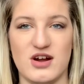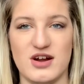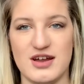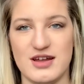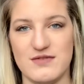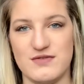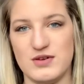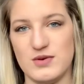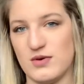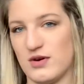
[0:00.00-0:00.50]

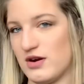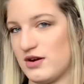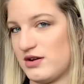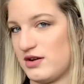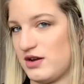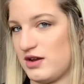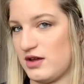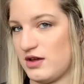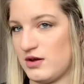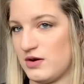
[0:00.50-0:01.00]
If you are
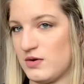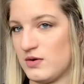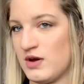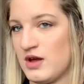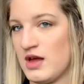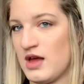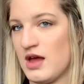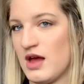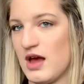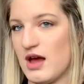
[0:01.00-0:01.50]
new,
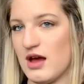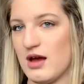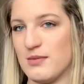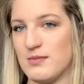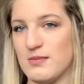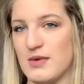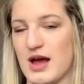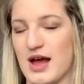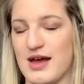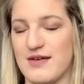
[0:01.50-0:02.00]

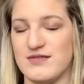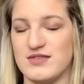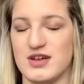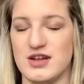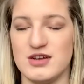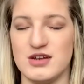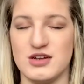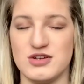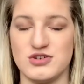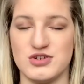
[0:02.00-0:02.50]
I've
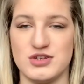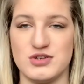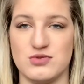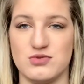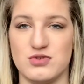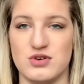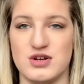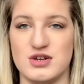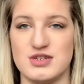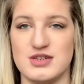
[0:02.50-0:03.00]
done nursery
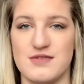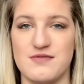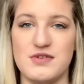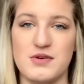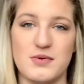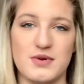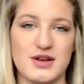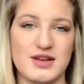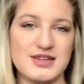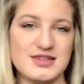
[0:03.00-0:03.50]
tours. If you
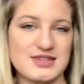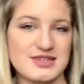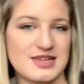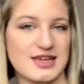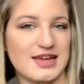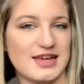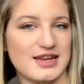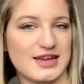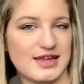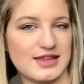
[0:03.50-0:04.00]
want to
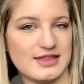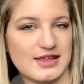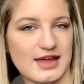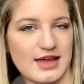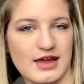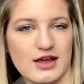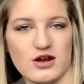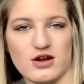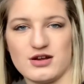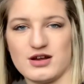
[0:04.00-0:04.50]
see
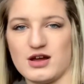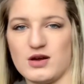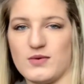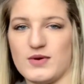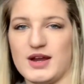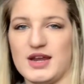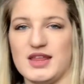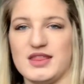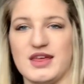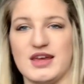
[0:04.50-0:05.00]
anything or know where
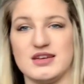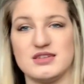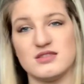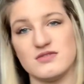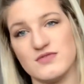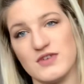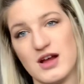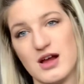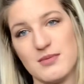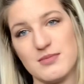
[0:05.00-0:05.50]
anything is
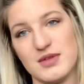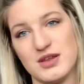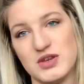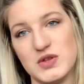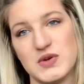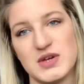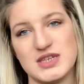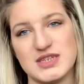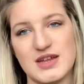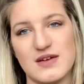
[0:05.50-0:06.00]
from, then you
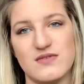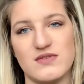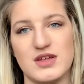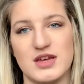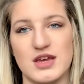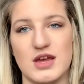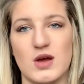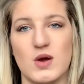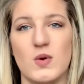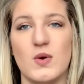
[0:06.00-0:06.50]
can definitely
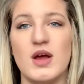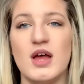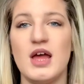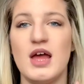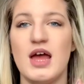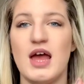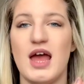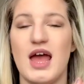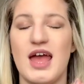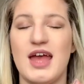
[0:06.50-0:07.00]
go
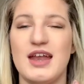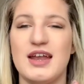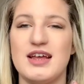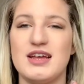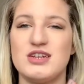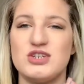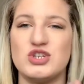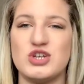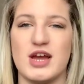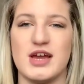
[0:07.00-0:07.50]
and
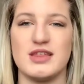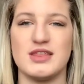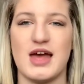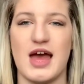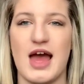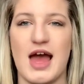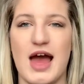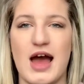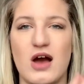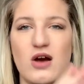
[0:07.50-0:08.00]
check
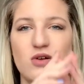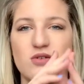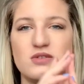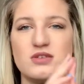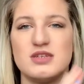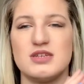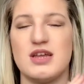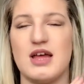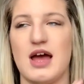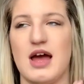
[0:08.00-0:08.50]
that out.